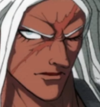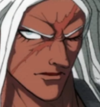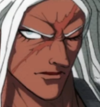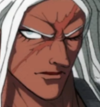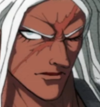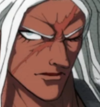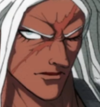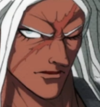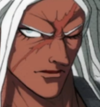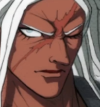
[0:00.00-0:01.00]

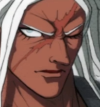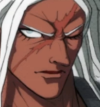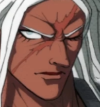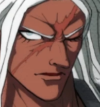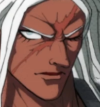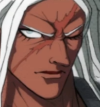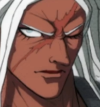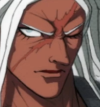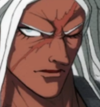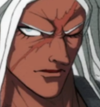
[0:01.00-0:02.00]

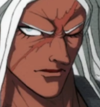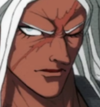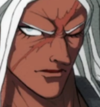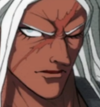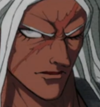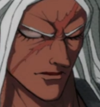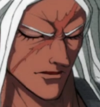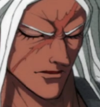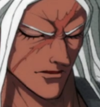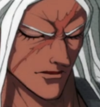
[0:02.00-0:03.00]

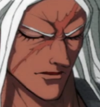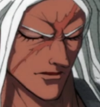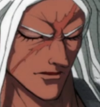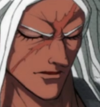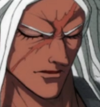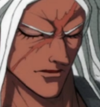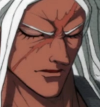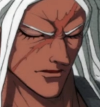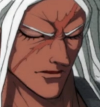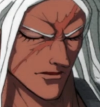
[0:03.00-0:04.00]

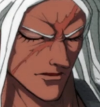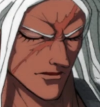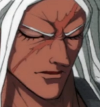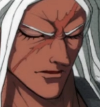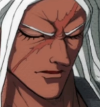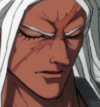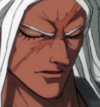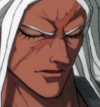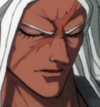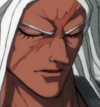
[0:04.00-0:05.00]

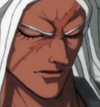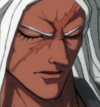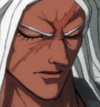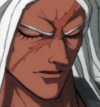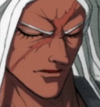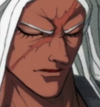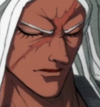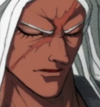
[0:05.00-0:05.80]
The person shown says nothing.